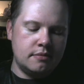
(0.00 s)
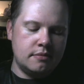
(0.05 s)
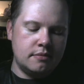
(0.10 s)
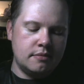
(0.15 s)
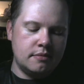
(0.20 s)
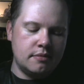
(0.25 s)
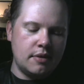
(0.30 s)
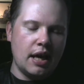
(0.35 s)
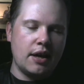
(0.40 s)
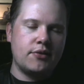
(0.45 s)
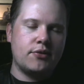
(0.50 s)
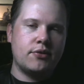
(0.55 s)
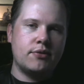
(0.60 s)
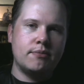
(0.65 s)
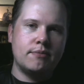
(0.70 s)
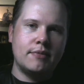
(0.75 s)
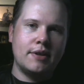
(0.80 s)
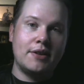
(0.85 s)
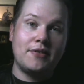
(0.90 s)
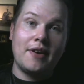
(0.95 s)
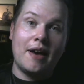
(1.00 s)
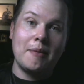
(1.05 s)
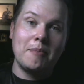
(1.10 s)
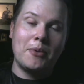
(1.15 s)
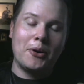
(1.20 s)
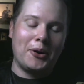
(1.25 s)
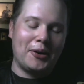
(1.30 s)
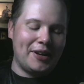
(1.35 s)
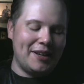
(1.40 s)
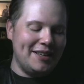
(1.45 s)
Yes, it's
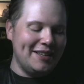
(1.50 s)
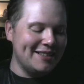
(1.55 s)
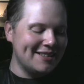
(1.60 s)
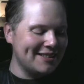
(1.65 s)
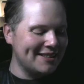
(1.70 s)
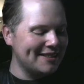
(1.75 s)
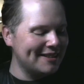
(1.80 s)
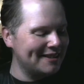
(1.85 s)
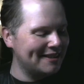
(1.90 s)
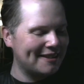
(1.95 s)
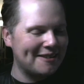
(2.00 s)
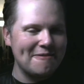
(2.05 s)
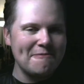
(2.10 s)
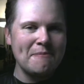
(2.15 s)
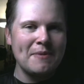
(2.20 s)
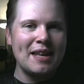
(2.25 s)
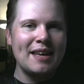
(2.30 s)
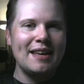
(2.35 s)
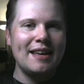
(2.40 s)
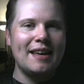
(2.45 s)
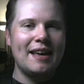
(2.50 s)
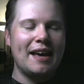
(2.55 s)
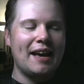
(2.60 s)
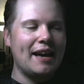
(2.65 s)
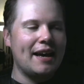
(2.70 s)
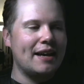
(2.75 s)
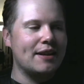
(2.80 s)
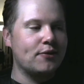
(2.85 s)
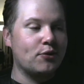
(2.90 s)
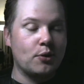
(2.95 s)
Hamburg.
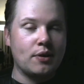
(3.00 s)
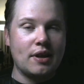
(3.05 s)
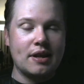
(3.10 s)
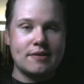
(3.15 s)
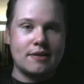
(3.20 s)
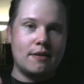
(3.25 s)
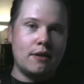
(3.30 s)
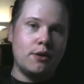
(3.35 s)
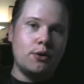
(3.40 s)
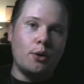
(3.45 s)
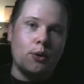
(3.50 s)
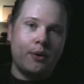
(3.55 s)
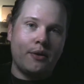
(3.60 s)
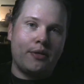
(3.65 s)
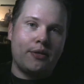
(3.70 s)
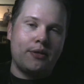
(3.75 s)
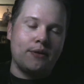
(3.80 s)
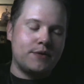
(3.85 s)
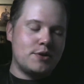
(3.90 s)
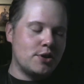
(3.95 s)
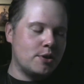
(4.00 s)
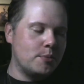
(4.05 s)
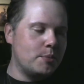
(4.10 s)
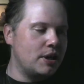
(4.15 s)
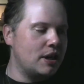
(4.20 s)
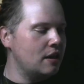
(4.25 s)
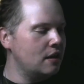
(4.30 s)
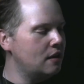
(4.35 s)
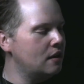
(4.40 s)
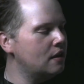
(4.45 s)
So that's in the north of
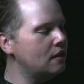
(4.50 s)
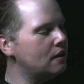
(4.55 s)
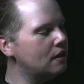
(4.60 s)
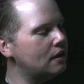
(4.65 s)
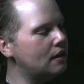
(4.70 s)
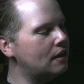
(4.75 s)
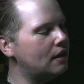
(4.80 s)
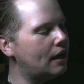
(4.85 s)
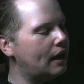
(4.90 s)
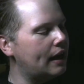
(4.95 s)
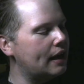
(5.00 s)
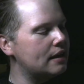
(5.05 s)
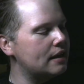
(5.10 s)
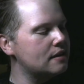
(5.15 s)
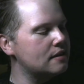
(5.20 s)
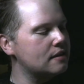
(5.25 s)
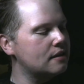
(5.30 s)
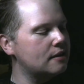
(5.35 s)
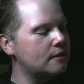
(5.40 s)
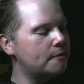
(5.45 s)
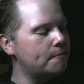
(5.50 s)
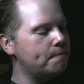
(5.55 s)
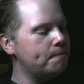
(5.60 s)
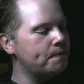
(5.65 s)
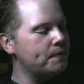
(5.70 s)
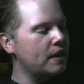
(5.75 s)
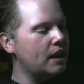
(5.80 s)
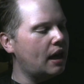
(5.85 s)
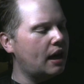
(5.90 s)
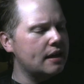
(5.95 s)
Germany. And
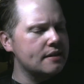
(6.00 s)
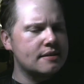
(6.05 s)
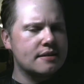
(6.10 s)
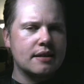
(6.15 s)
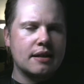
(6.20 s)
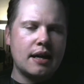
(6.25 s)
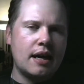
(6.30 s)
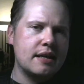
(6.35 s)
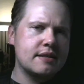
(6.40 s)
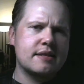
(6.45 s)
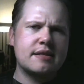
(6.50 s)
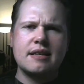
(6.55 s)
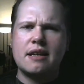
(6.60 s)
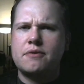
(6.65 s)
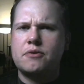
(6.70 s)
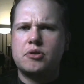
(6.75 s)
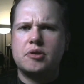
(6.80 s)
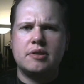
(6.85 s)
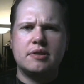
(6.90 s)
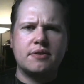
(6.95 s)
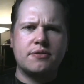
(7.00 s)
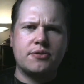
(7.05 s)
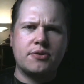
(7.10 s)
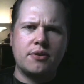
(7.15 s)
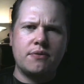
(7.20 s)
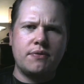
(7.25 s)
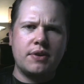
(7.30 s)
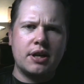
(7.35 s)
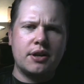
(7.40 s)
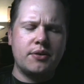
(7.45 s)
Astra has several
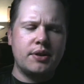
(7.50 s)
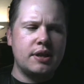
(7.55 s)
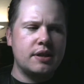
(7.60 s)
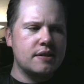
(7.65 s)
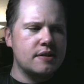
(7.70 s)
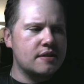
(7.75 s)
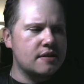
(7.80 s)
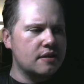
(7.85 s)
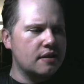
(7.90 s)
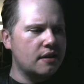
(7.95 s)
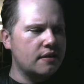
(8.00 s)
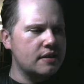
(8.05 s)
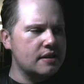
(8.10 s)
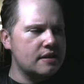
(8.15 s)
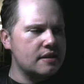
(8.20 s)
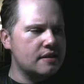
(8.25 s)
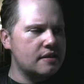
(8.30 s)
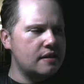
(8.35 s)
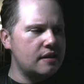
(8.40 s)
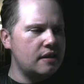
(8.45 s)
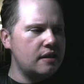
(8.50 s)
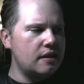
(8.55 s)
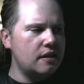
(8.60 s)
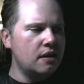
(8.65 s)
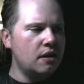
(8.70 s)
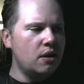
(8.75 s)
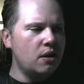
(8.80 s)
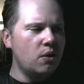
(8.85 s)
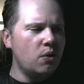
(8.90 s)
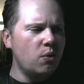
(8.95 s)
different variants. This is the
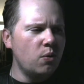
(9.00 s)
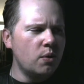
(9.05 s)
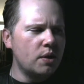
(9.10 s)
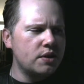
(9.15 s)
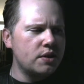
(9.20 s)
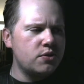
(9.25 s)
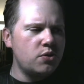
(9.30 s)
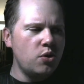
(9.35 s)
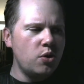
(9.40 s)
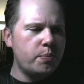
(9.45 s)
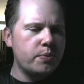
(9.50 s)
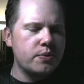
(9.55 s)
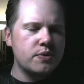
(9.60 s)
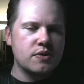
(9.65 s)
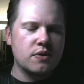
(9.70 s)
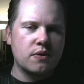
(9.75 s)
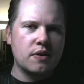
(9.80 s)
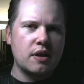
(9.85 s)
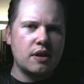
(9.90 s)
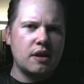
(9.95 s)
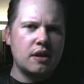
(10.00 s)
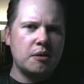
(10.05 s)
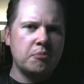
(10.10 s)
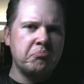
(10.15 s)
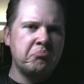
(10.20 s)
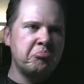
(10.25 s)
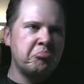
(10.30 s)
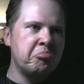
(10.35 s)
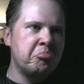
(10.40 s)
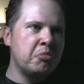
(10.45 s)
Urtyp, so the
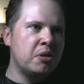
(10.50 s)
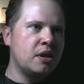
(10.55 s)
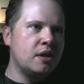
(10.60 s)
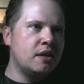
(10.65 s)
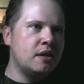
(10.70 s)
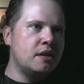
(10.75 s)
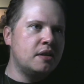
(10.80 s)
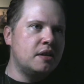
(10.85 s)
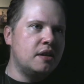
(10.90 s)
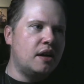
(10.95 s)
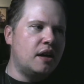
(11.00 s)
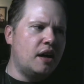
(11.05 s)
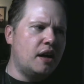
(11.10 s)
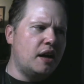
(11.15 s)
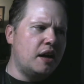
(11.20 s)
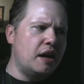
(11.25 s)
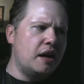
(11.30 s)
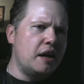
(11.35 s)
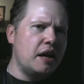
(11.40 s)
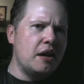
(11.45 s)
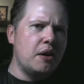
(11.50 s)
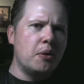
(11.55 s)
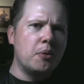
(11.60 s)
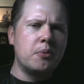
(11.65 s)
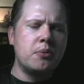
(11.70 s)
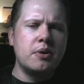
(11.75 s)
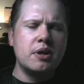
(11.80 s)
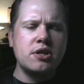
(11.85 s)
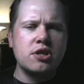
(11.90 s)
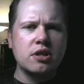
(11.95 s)

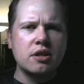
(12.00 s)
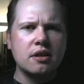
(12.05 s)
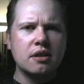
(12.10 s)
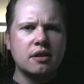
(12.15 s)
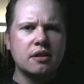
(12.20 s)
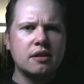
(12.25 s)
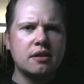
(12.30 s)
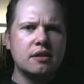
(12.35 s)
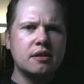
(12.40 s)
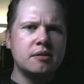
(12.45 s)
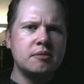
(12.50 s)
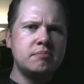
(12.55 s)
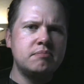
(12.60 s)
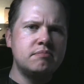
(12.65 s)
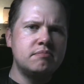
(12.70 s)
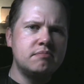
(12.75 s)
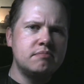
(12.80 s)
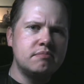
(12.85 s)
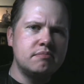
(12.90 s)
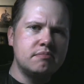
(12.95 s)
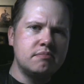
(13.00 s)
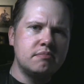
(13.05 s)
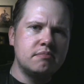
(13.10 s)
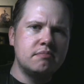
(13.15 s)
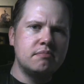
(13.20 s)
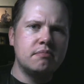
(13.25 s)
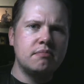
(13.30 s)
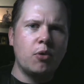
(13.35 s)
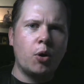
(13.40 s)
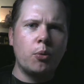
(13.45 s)
original
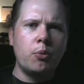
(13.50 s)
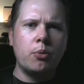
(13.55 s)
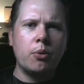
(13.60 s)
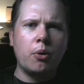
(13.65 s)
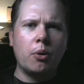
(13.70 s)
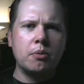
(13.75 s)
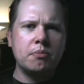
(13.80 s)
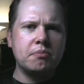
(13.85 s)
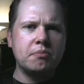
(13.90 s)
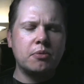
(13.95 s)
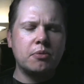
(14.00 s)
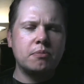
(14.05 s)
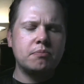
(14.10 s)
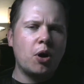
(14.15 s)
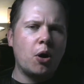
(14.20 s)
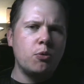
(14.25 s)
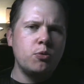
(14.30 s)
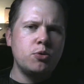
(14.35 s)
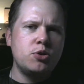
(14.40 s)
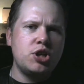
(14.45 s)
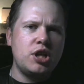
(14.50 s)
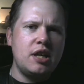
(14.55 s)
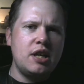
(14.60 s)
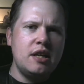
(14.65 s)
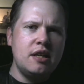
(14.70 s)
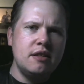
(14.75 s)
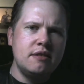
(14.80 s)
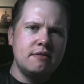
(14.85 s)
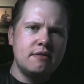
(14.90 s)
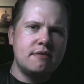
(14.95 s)
or
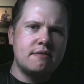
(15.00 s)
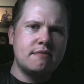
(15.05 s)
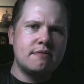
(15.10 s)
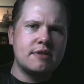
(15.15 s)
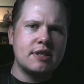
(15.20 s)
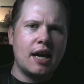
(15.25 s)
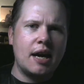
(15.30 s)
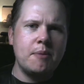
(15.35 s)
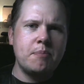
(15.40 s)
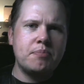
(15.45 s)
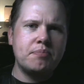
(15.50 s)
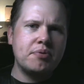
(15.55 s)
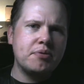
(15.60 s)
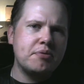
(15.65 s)
OG type,